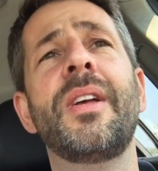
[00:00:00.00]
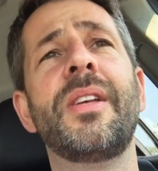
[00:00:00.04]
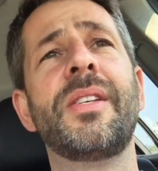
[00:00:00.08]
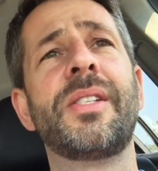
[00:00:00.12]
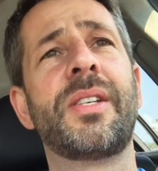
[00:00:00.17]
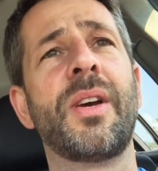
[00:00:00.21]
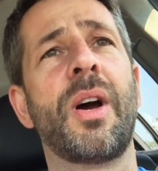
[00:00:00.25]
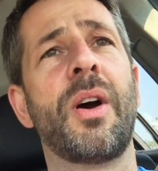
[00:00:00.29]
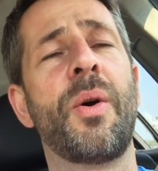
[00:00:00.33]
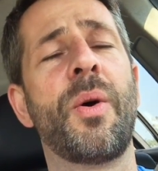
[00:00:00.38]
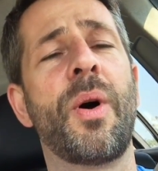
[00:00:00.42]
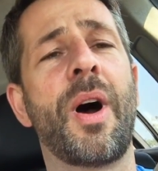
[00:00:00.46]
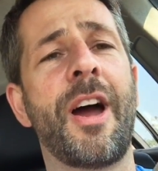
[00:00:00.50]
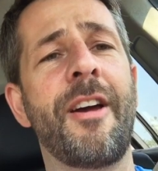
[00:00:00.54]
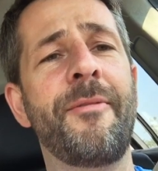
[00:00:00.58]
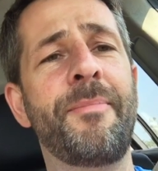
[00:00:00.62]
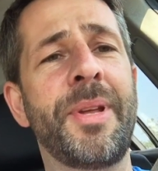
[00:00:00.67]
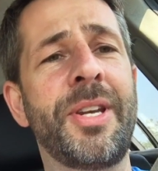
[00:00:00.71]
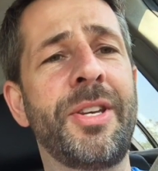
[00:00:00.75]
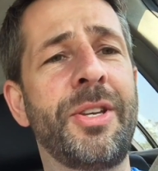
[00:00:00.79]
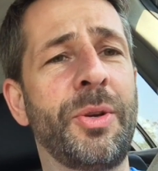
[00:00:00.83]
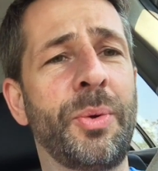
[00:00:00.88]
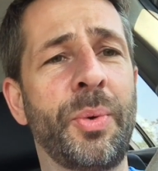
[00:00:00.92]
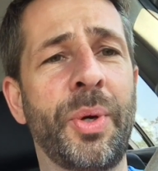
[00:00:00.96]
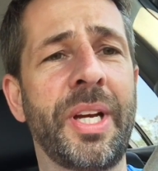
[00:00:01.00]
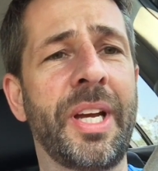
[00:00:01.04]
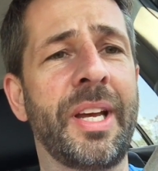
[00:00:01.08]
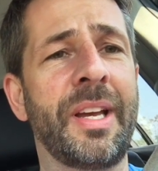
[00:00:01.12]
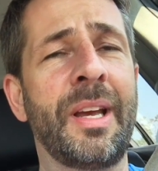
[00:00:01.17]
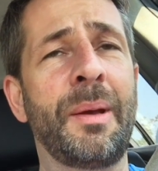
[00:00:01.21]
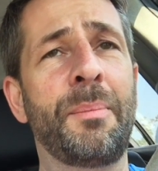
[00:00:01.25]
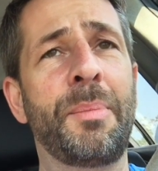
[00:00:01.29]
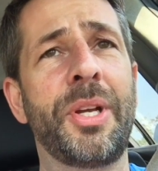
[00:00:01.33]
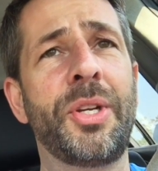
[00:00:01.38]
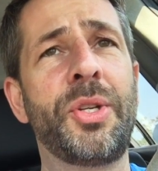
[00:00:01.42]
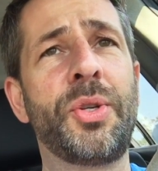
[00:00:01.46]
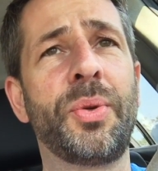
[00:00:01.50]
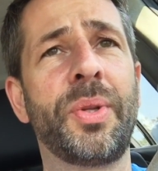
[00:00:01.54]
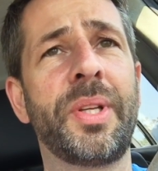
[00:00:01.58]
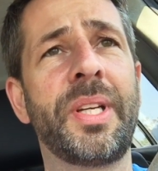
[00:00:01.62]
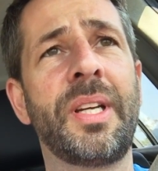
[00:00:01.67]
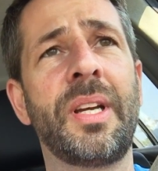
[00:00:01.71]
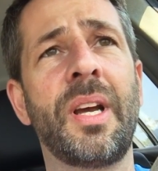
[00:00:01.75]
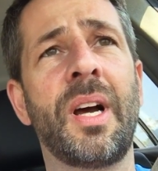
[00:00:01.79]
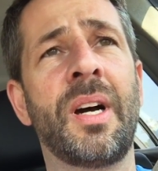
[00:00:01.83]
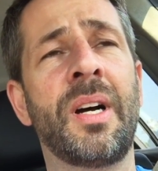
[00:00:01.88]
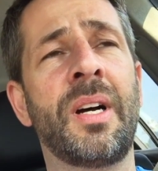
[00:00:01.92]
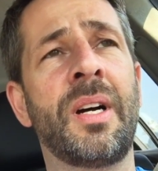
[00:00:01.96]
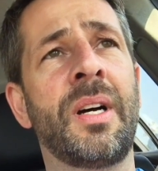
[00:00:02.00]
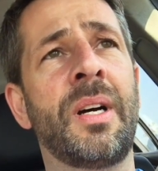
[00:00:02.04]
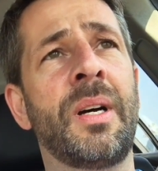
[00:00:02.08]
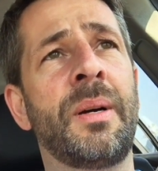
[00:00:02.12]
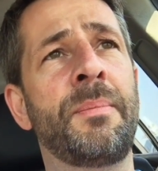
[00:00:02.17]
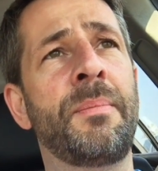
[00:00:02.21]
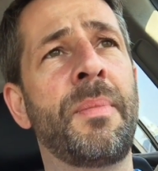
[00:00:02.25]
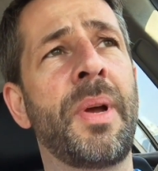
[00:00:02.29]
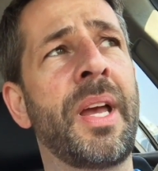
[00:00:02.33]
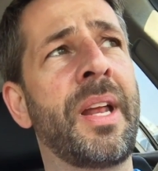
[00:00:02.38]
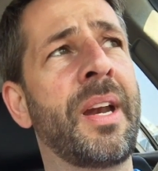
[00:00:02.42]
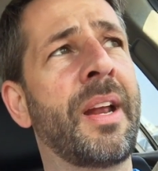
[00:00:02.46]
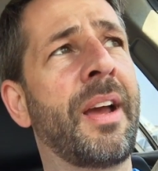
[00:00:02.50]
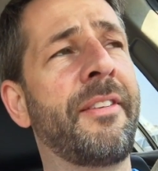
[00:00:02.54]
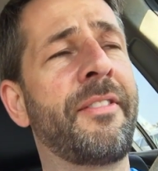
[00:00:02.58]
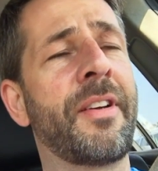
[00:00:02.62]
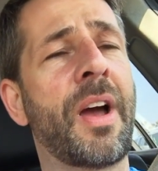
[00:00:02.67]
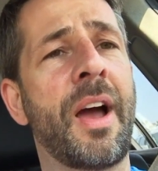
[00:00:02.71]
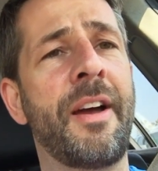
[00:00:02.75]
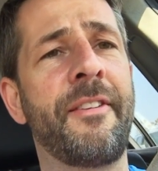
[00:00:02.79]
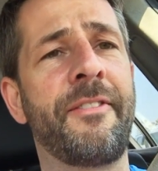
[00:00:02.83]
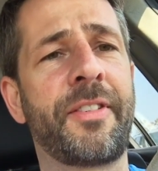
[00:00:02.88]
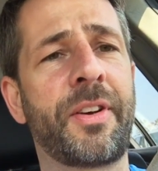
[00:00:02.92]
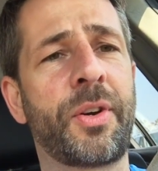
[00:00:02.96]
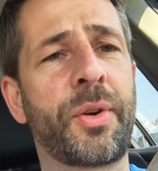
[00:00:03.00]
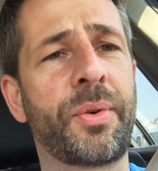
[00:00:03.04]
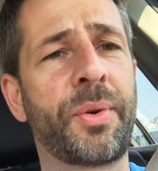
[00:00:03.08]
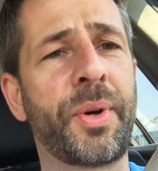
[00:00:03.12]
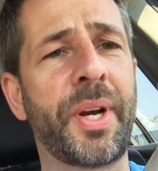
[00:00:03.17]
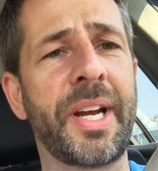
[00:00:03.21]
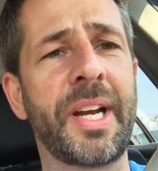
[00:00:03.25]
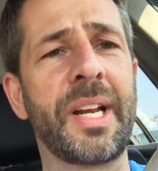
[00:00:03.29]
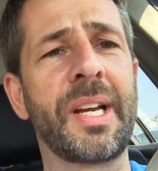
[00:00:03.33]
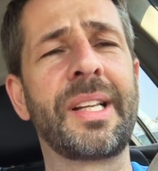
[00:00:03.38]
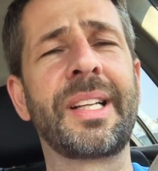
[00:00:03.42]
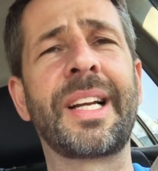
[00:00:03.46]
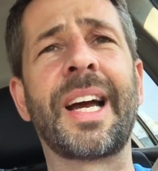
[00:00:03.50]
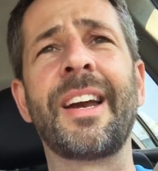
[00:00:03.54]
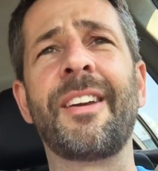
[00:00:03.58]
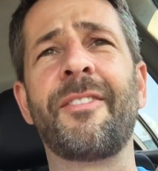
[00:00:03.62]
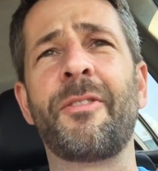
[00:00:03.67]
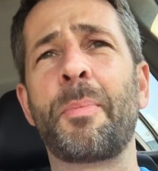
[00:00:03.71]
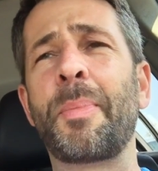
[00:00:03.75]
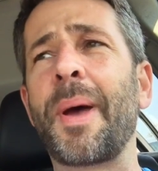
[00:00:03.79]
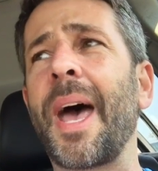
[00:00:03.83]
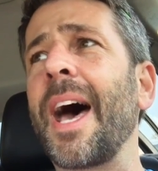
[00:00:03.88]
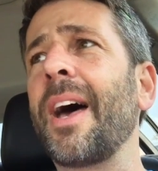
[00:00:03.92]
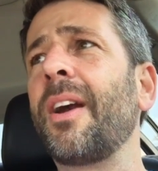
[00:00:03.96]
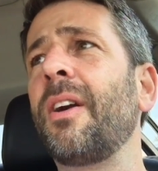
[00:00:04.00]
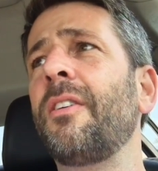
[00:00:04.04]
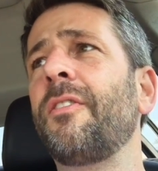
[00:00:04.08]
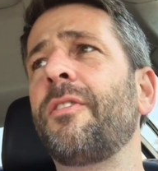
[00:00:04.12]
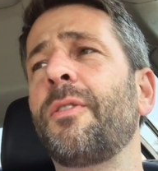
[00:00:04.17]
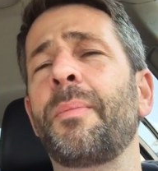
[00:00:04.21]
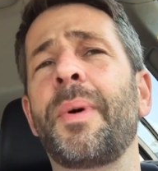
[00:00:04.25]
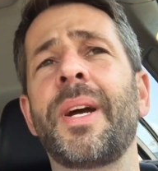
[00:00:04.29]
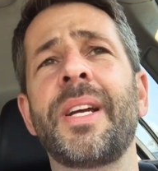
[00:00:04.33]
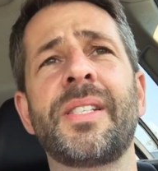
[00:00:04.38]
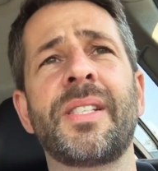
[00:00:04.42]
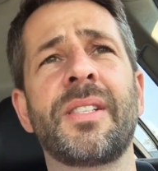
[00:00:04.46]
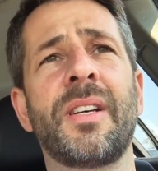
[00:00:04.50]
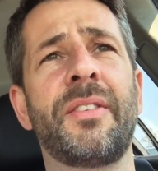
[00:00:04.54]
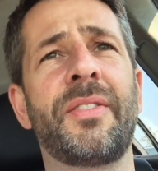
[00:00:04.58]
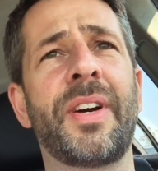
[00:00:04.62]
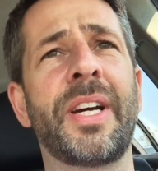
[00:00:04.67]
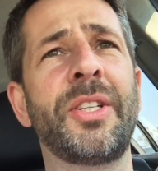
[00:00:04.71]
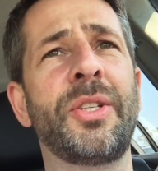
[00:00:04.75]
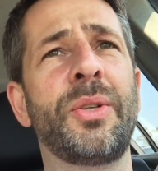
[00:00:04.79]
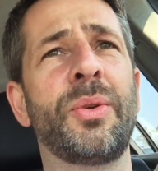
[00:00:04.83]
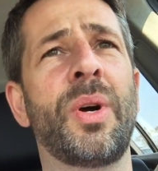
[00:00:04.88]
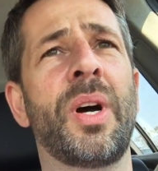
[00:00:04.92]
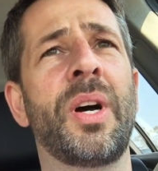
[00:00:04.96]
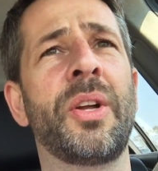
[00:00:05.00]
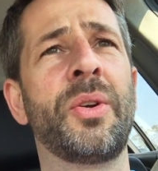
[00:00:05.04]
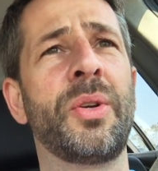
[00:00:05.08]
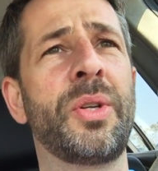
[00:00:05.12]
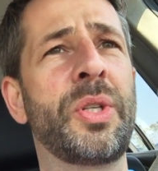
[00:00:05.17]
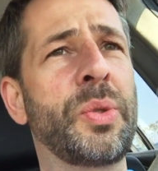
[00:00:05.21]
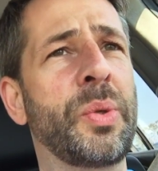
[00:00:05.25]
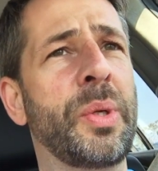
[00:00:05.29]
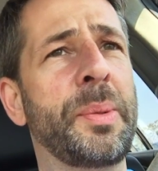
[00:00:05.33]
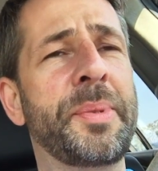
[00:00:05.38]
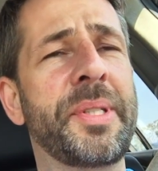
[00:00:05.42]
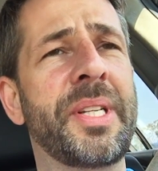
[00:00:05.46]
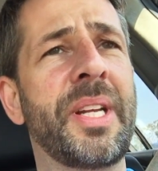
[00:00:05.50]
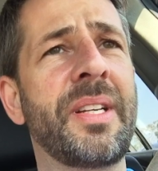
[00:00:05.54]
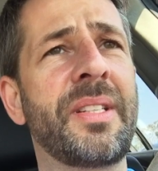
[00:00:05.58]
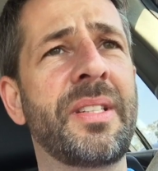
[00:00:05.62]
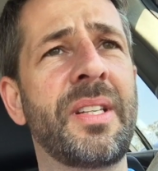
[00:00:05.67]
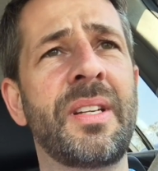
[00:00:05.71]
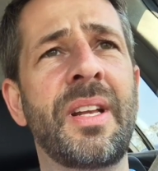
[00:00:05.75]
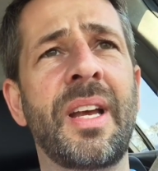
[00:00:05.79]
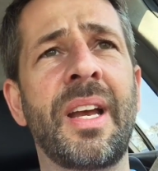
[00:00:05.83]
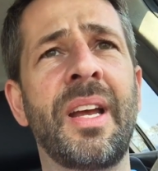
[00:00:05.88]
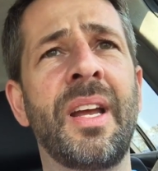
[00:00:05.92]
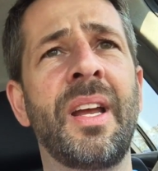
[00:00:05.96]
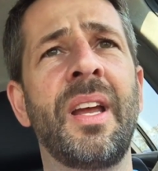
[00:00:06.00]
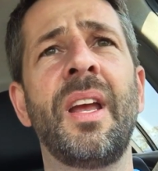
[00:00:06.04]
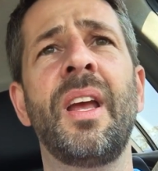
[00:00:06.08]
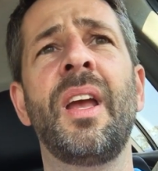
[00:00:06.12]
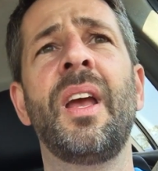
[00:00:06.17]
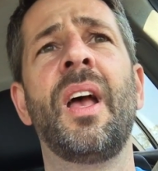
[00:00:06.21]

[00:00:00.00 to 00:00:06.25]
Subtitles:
So I've been doing it habitually, and I've created kind of a pattern for myself. I do 100 sweepstakes a day.